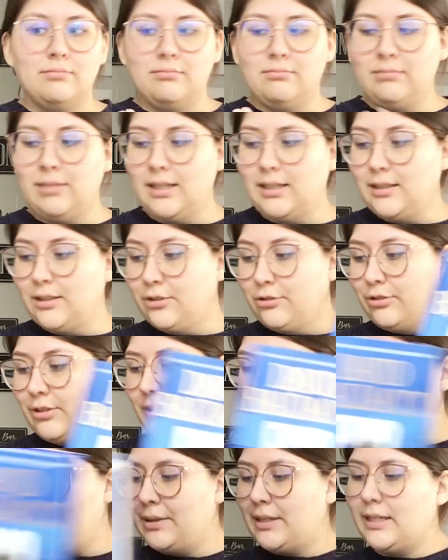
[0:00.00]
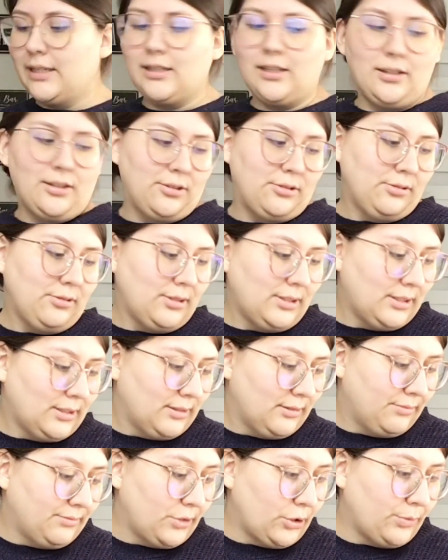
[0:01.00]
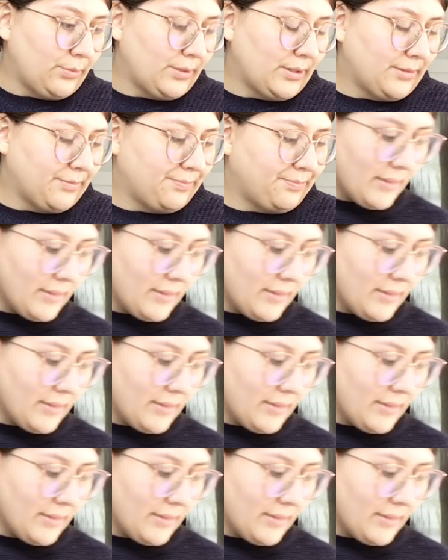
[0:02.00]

but Little Free Library goes. Oops.